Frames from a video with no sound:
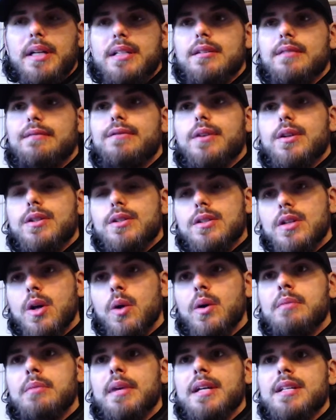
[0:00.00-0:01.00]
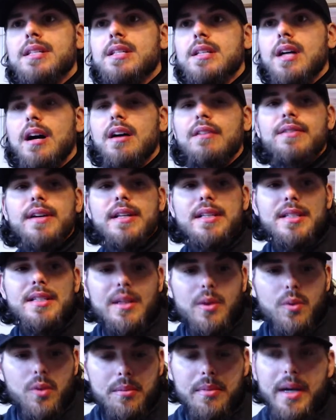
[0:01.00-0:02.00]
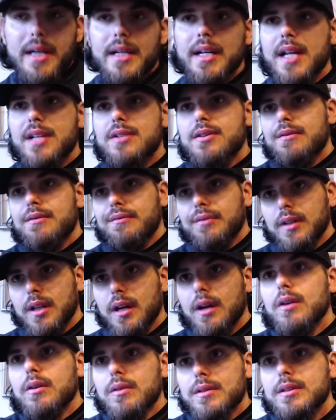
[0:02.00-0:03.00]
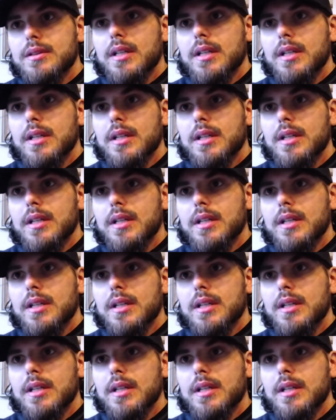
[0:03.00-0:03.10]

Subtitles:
of first knowing myself and seeing where my nature flows.